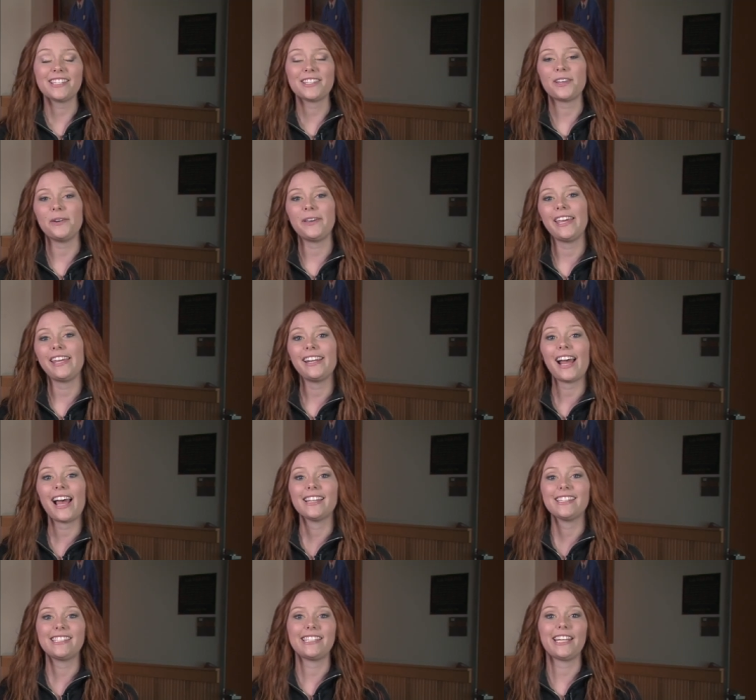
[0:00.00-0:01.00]
is located
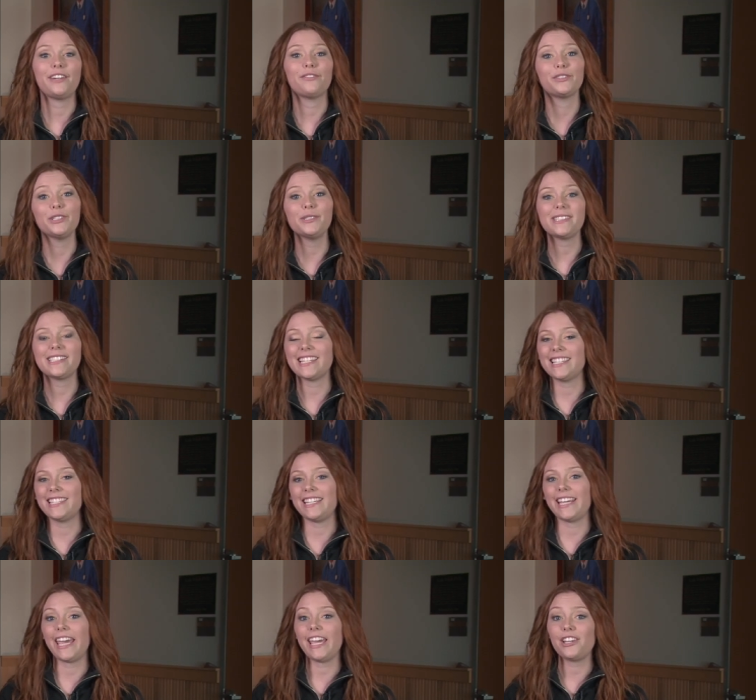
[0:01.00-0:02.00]
on State Route
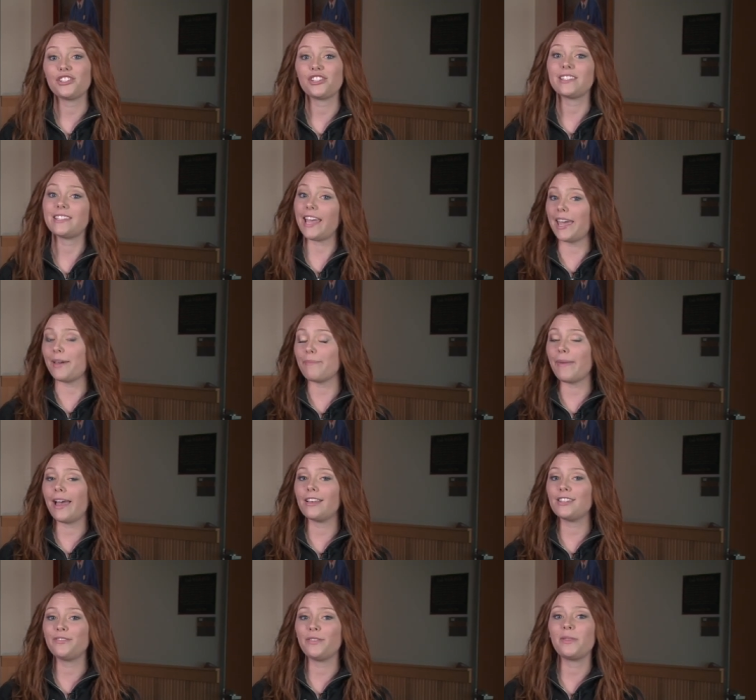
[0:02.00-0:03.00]
sixty-eight, just eight
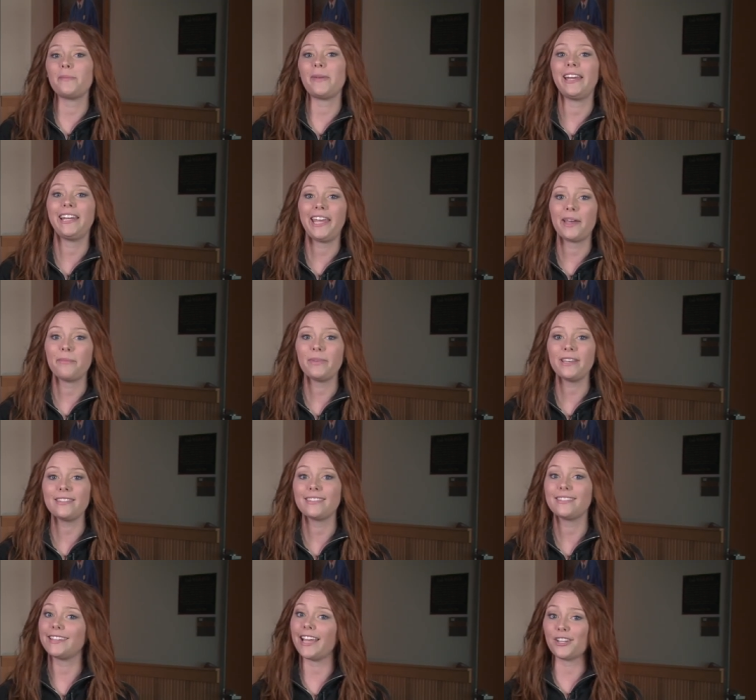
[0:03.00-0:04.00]
miles from the main campus.
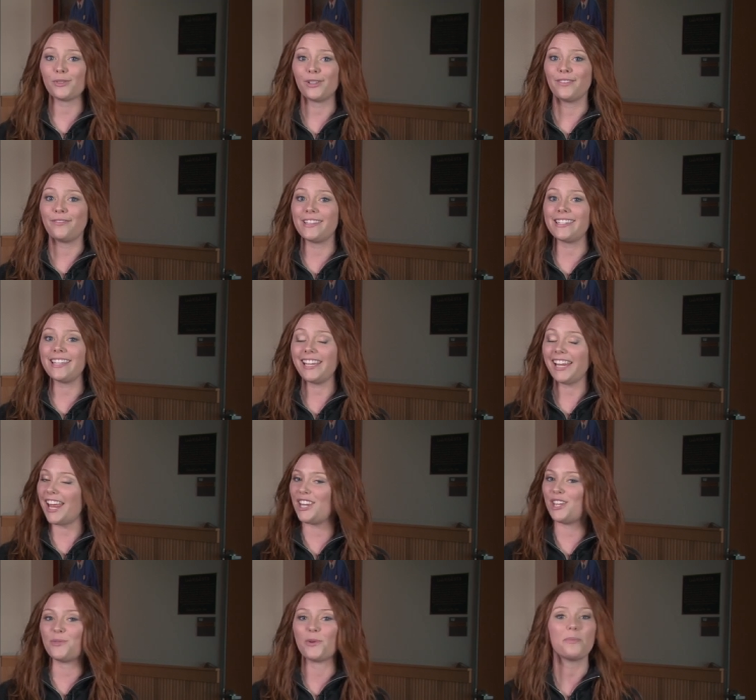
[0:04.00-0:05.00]
Schedule a visit
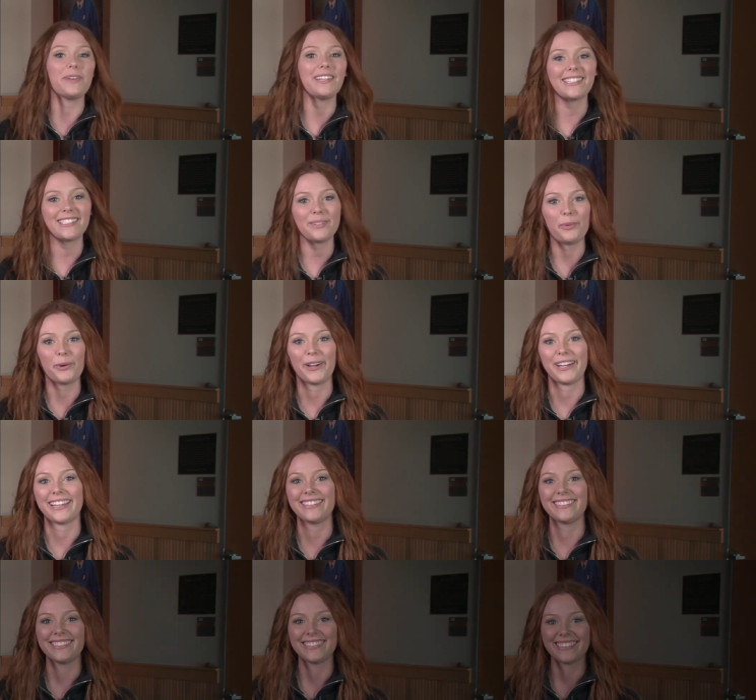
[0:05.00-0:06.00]
and you won't be disappointed.